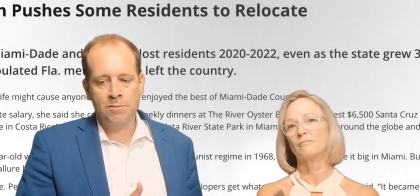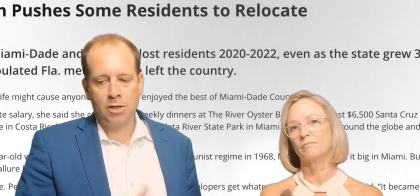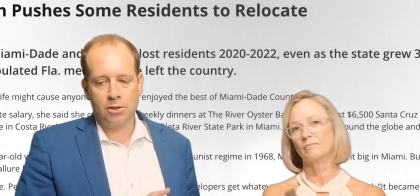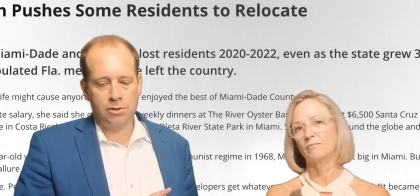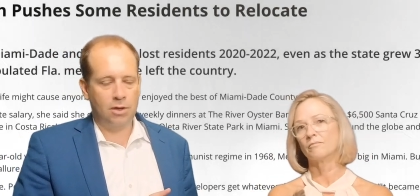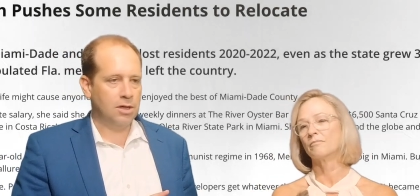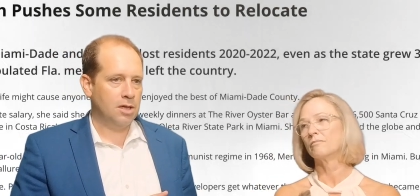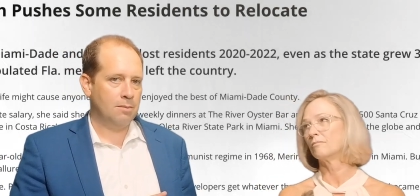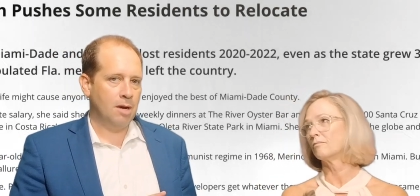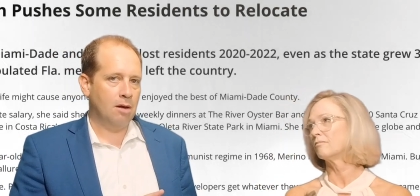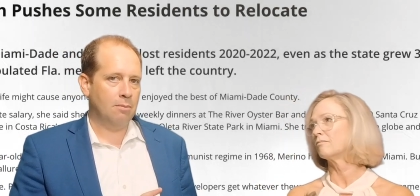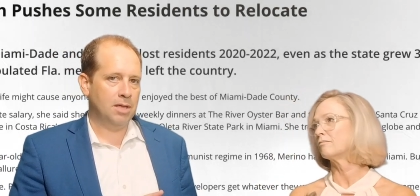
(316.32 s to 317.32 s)
Speaker 1: they're talking
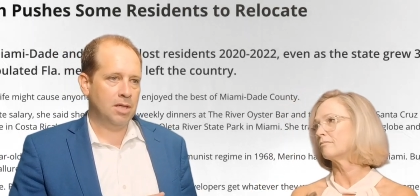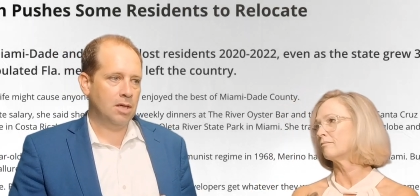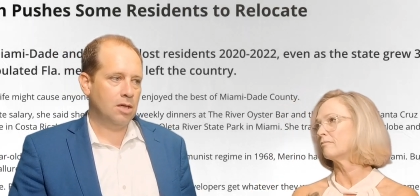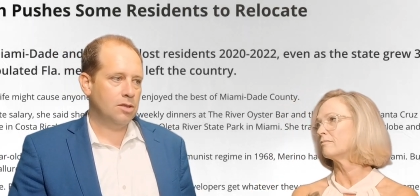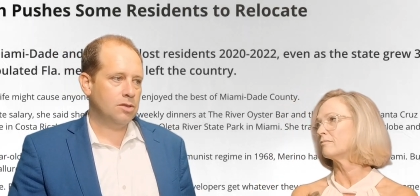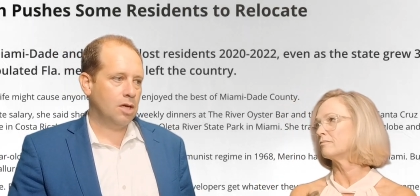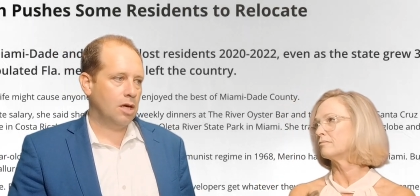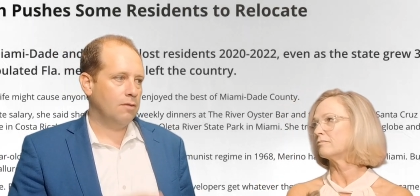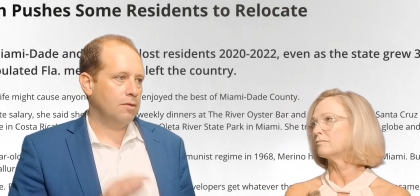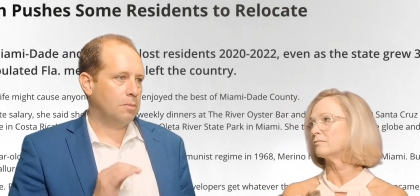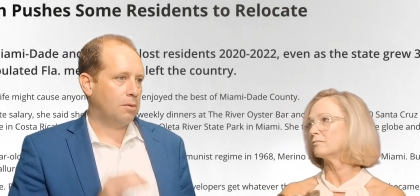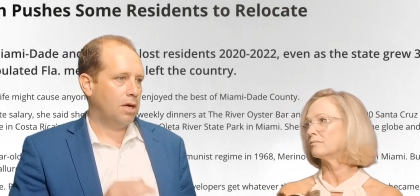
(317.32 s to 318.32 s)
about because of
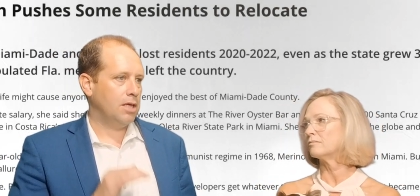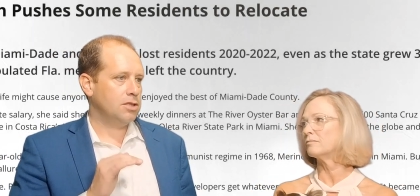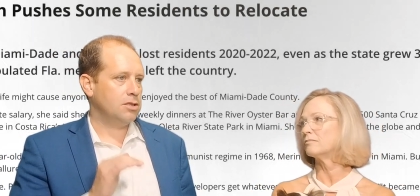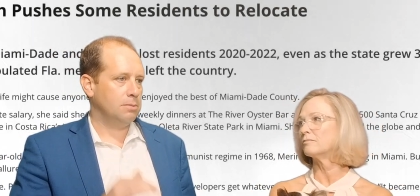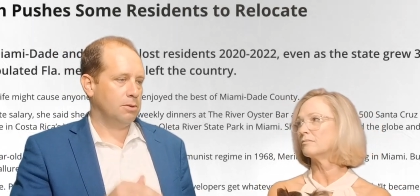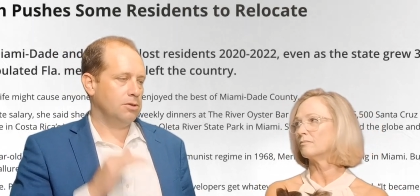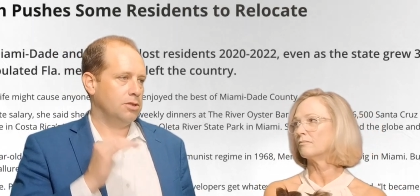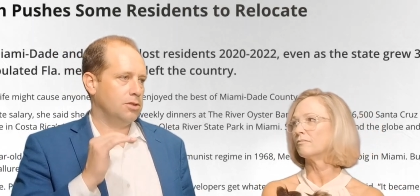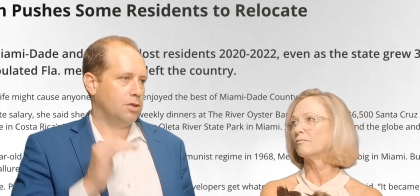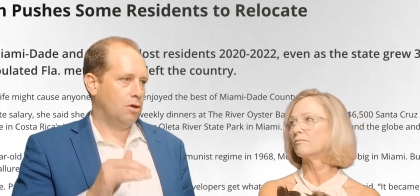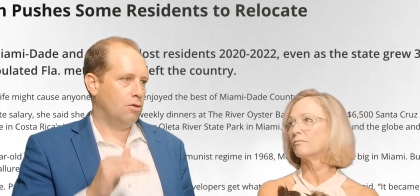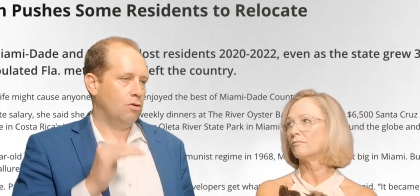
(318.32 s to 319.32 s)
the price to purchase
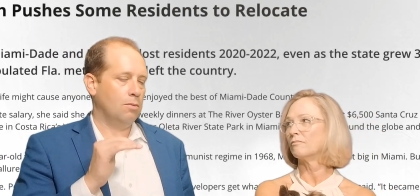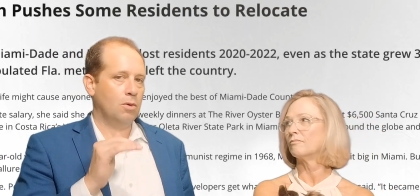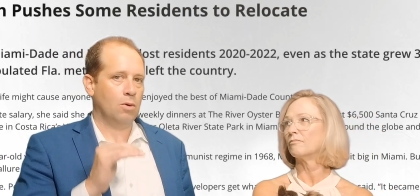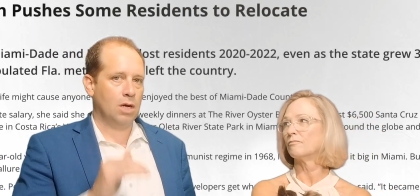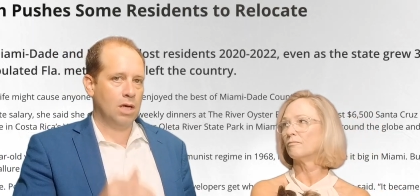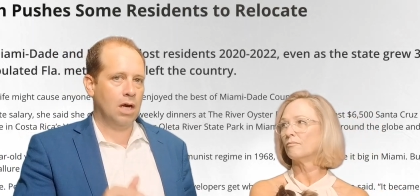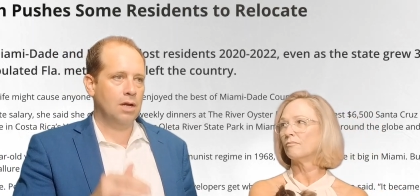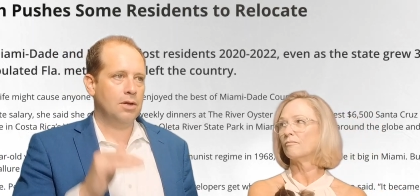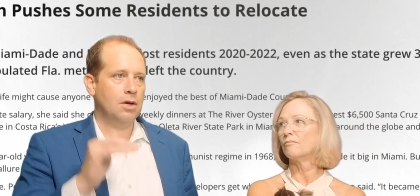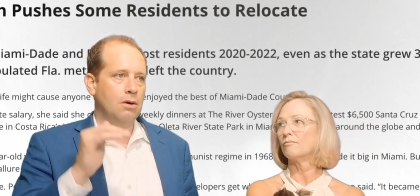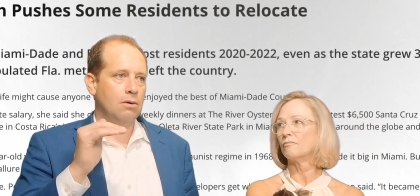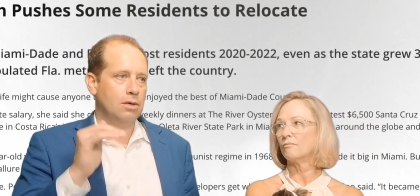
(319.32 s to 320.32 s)
a home or a
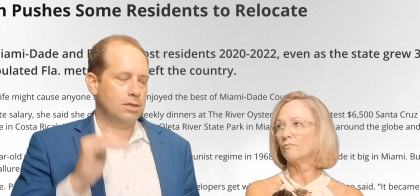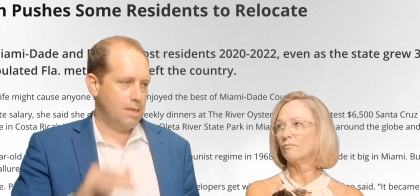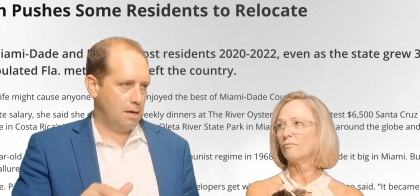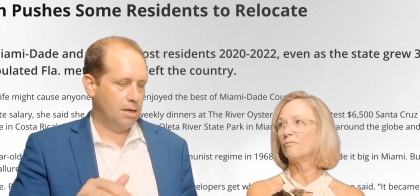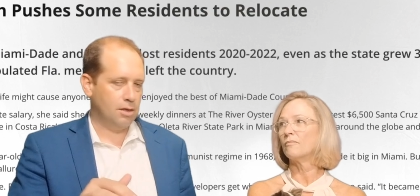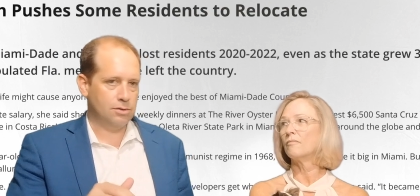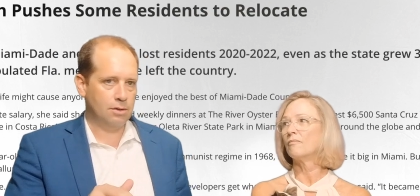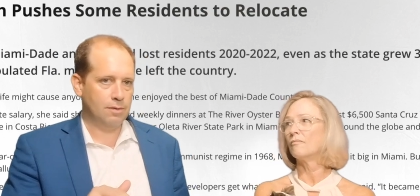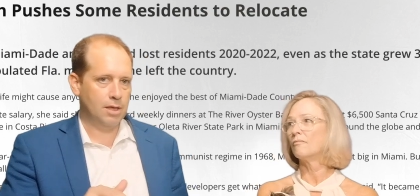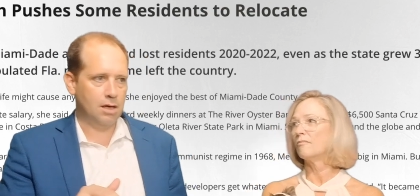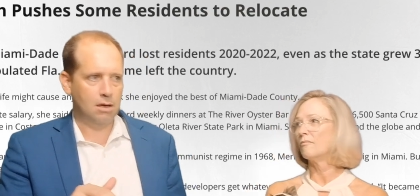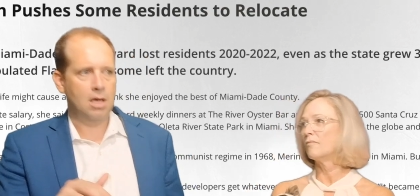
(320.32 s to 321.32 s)
condo or a townhouse over
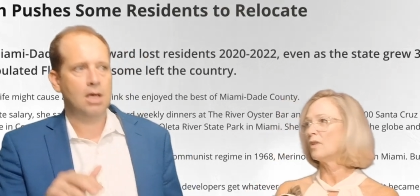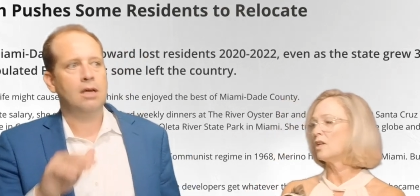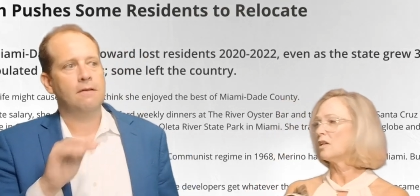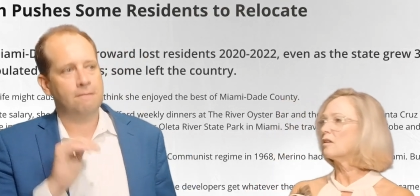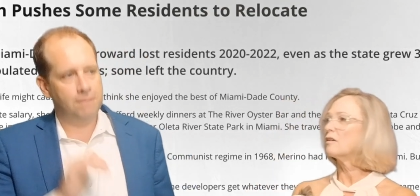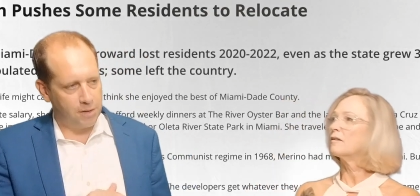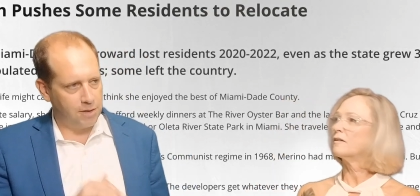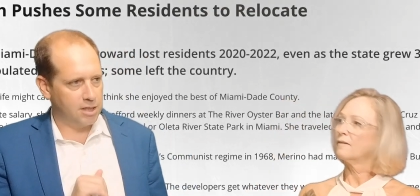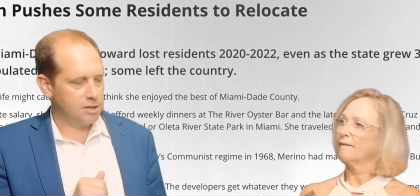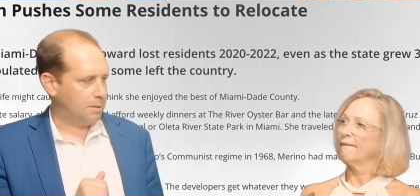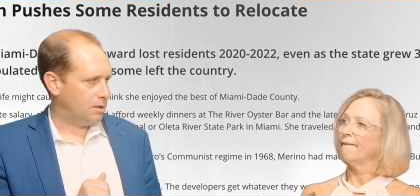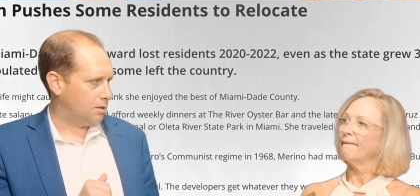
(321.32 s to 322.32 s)
there. Very
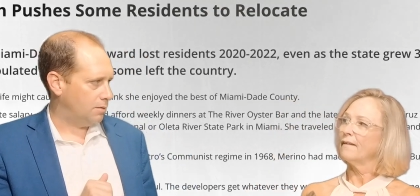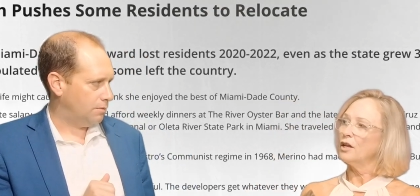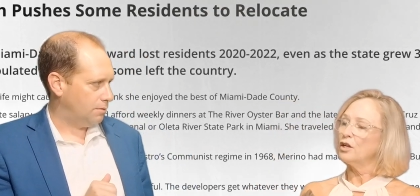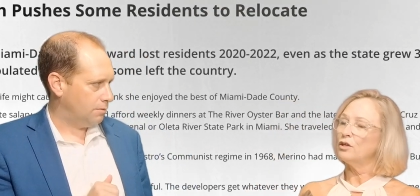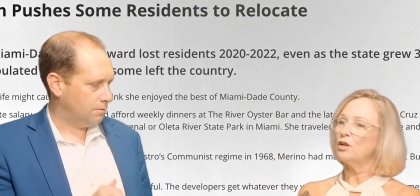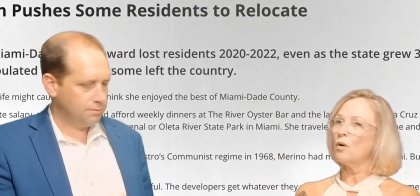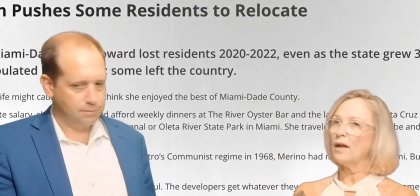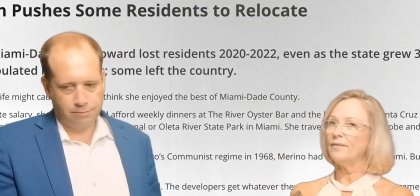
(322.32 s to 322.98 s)
expensive. You know, I